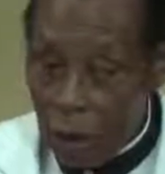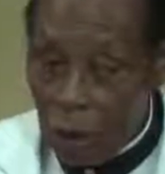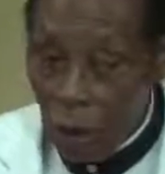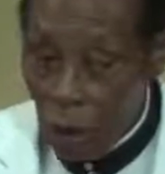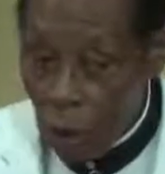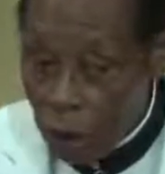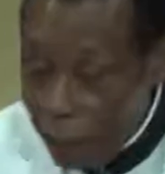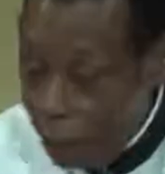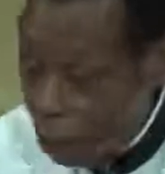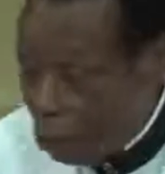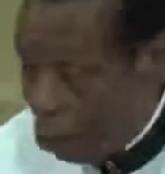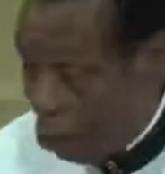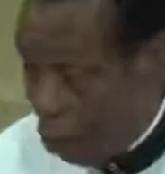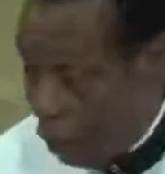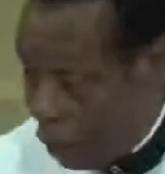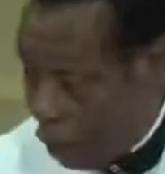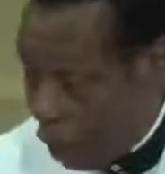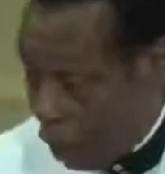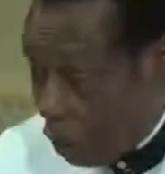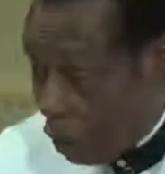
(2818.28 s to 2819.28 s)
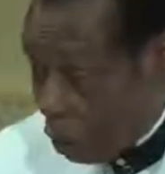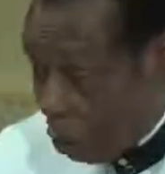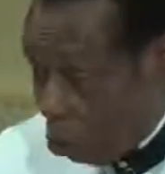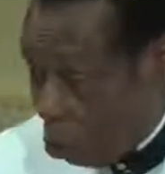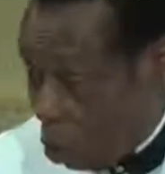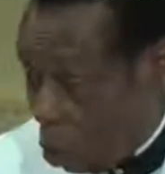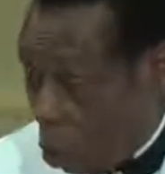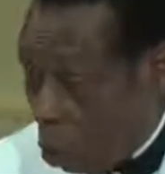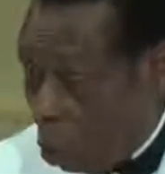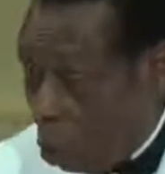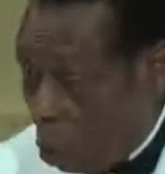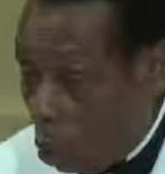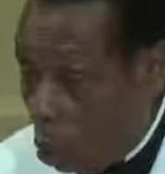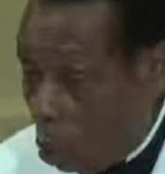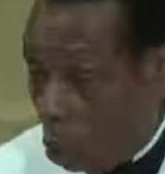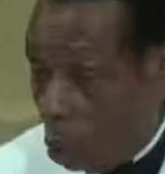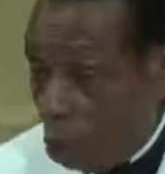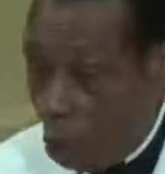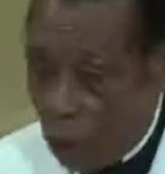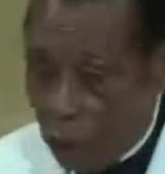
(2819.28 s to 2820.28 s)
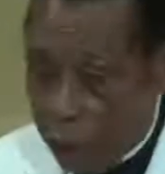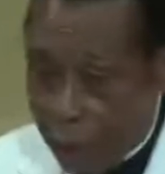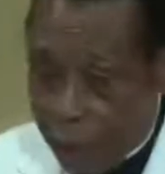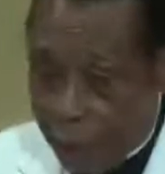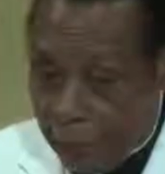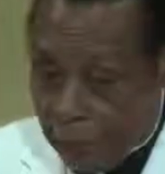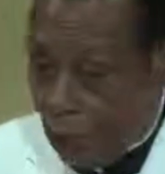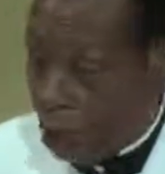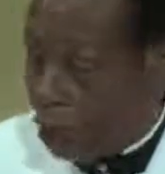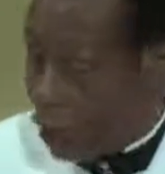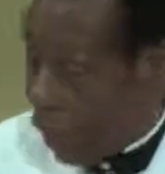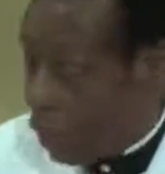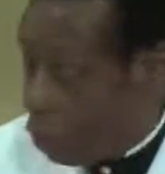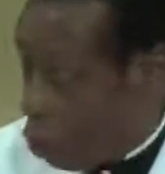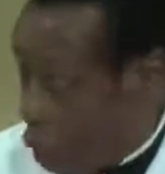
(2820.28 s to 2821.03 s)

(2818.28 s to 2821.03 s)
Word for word: You read big things, ooh, it's